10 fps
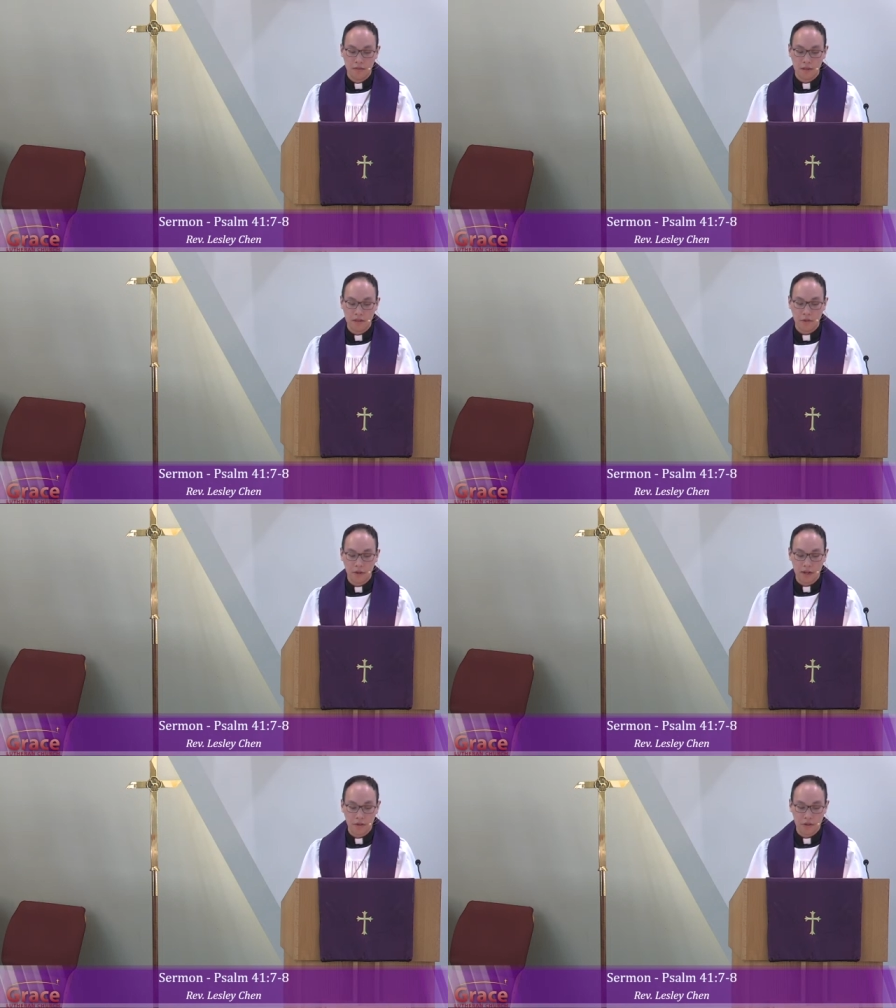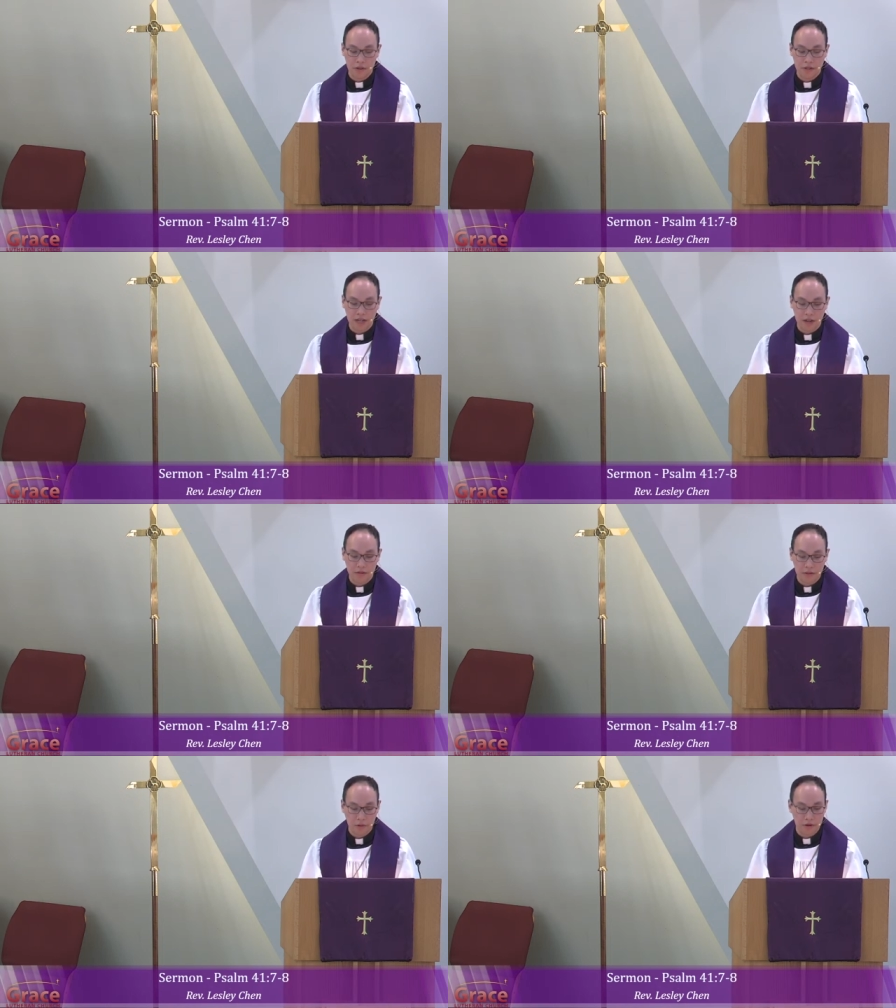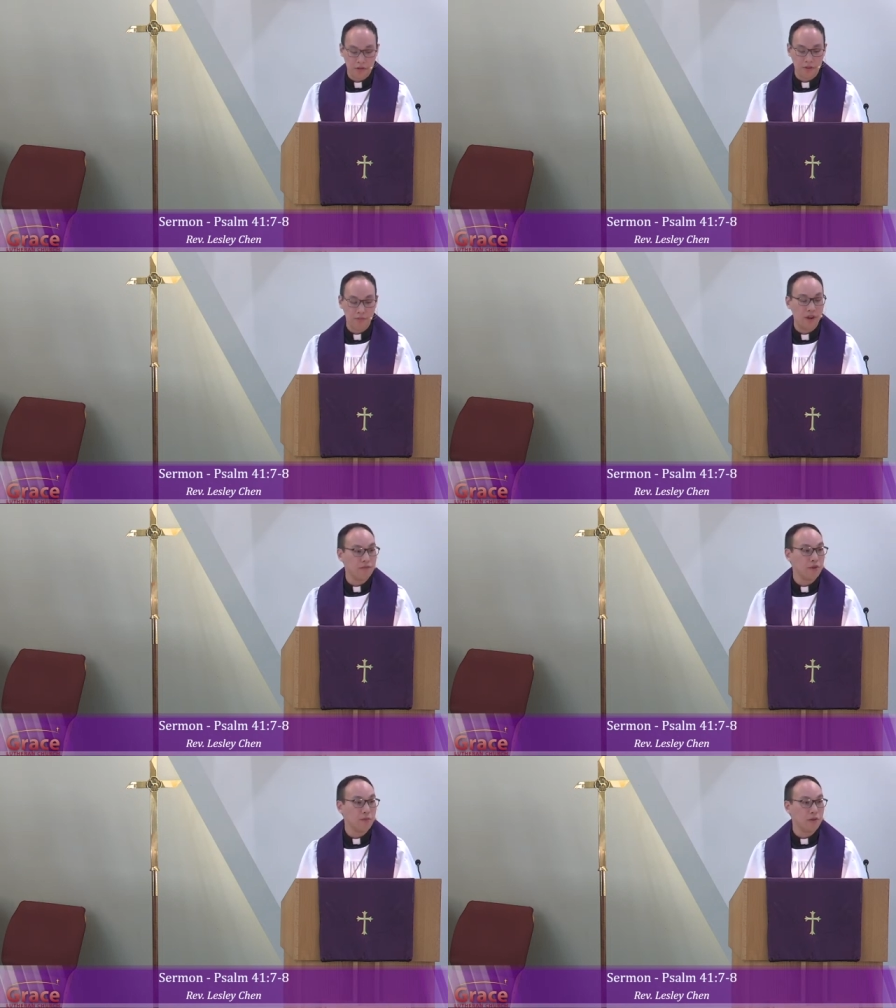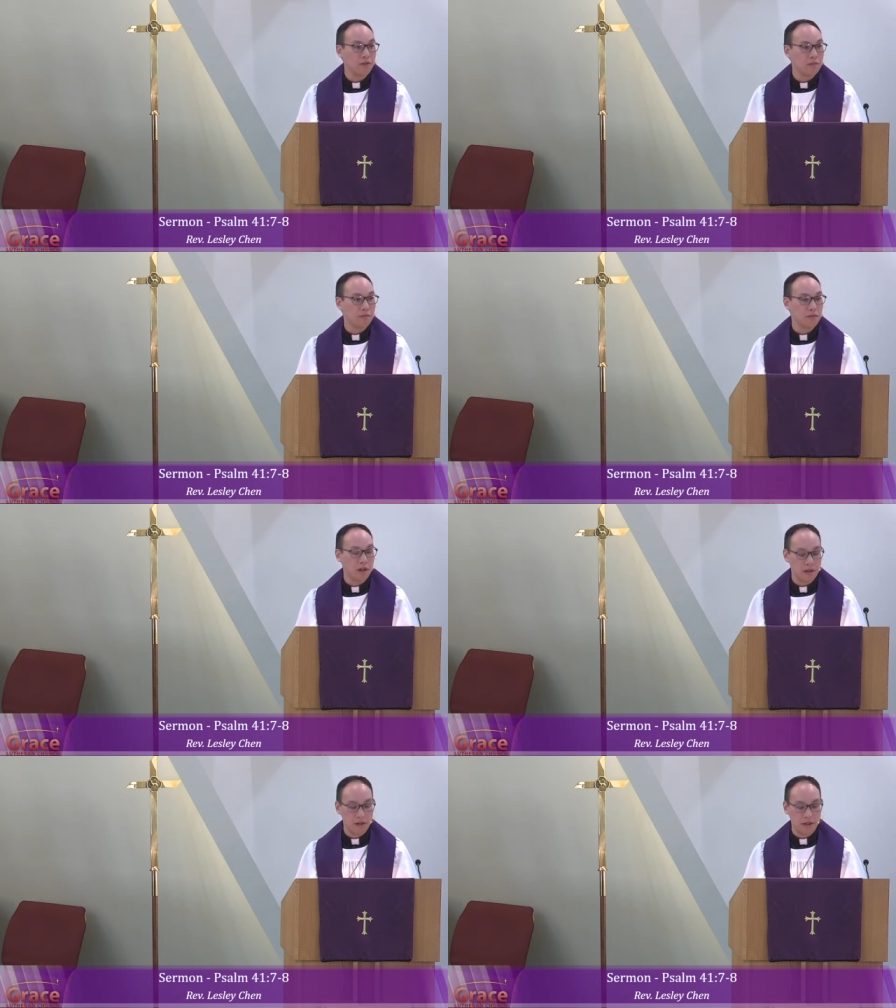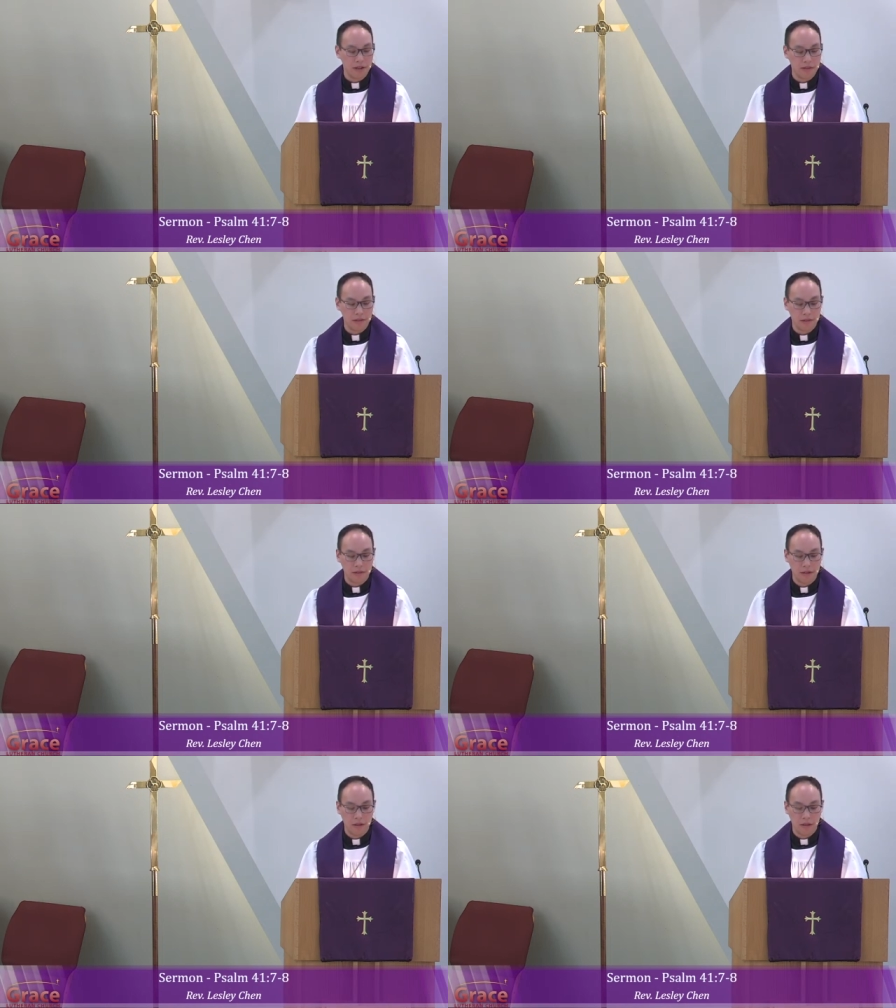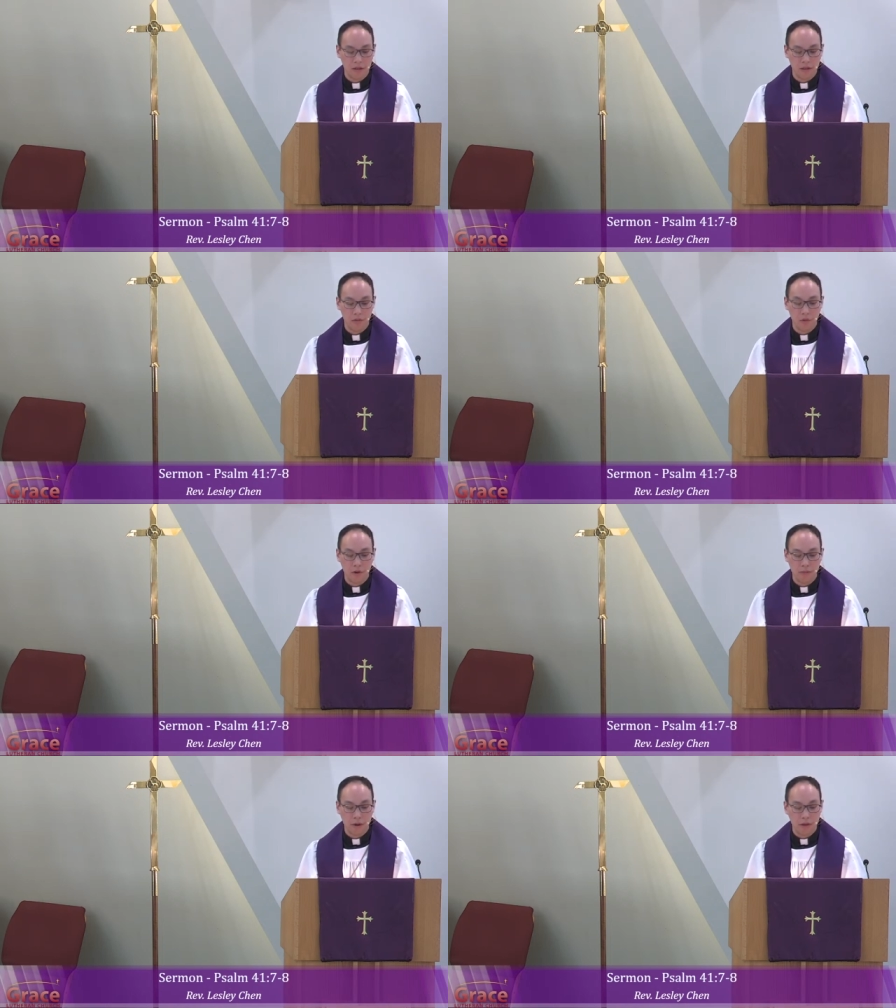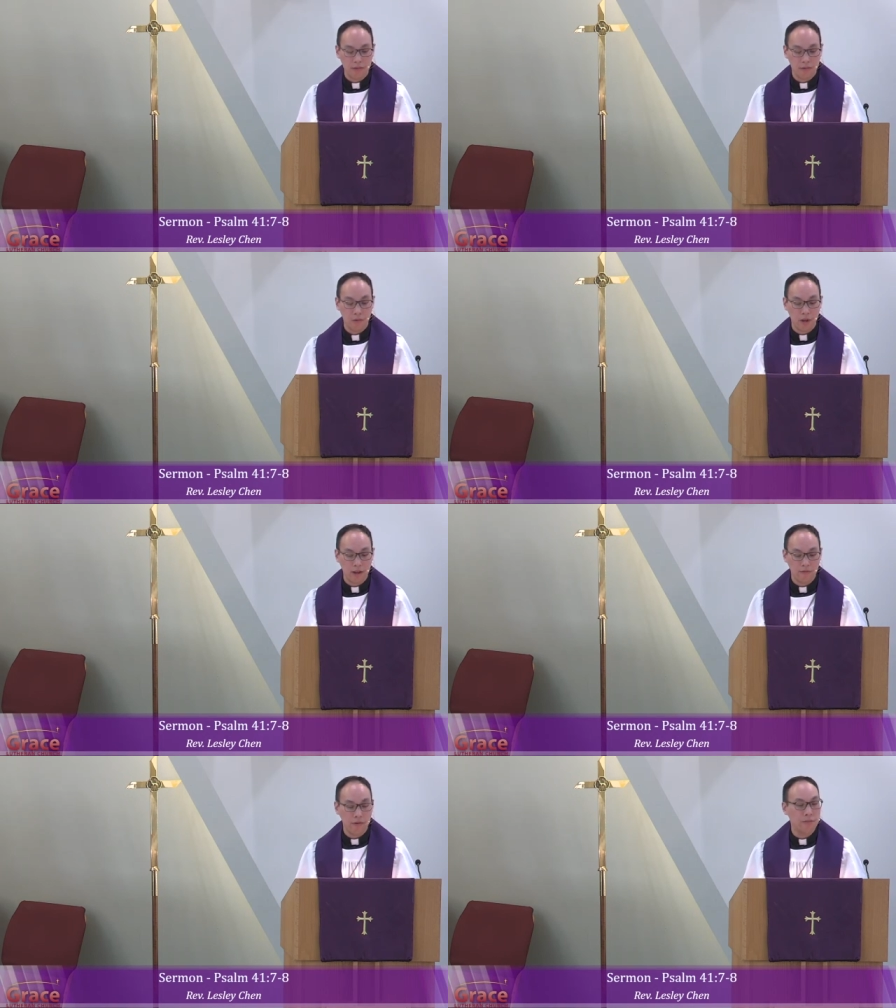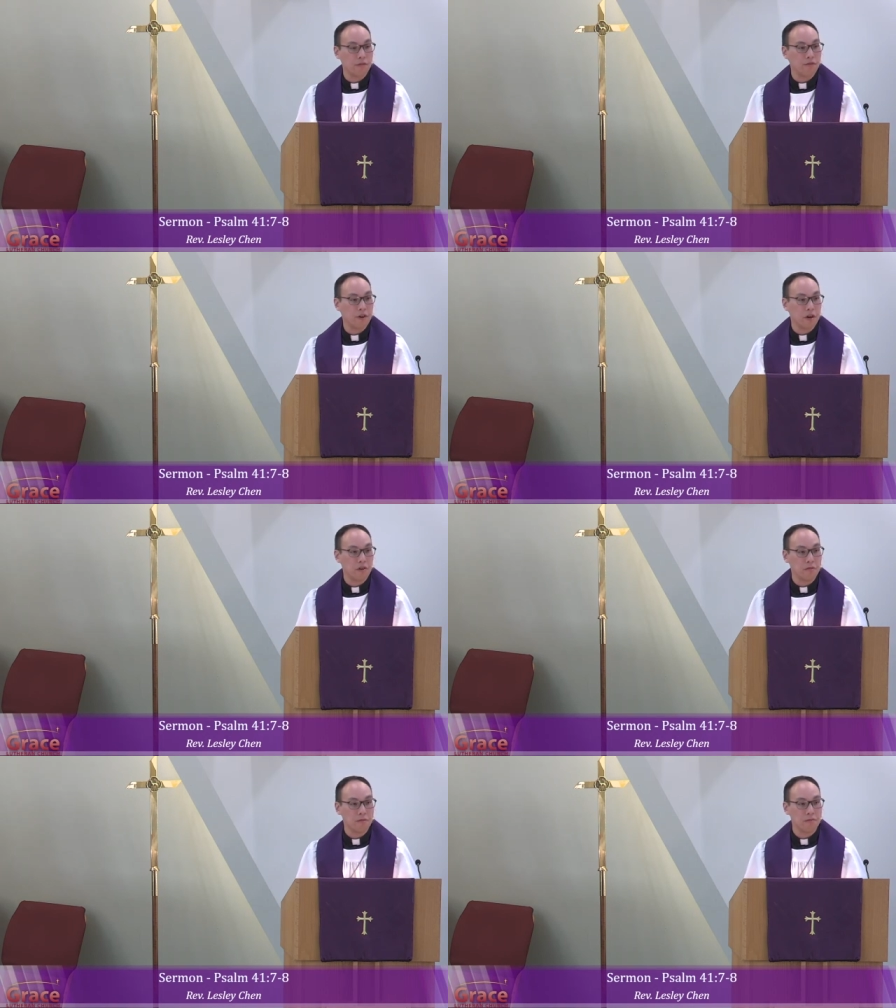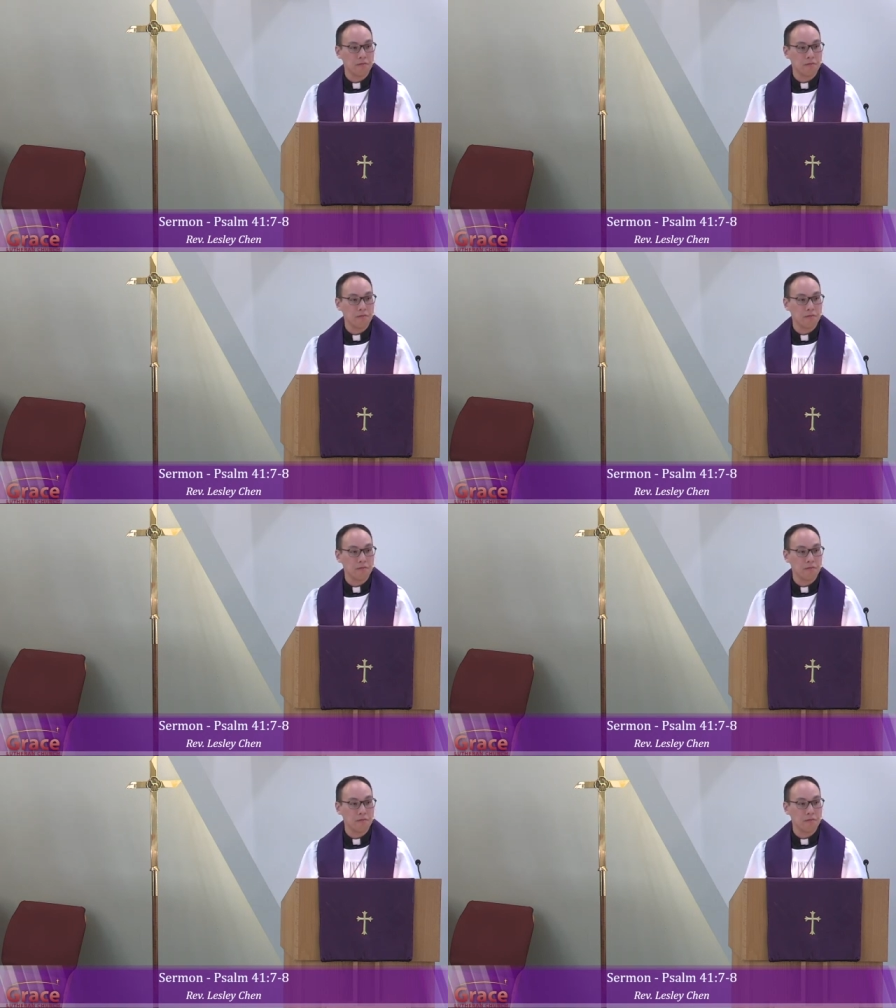Then they went out into the town square to spread rumors and plotted against the worst possible way for him to fall,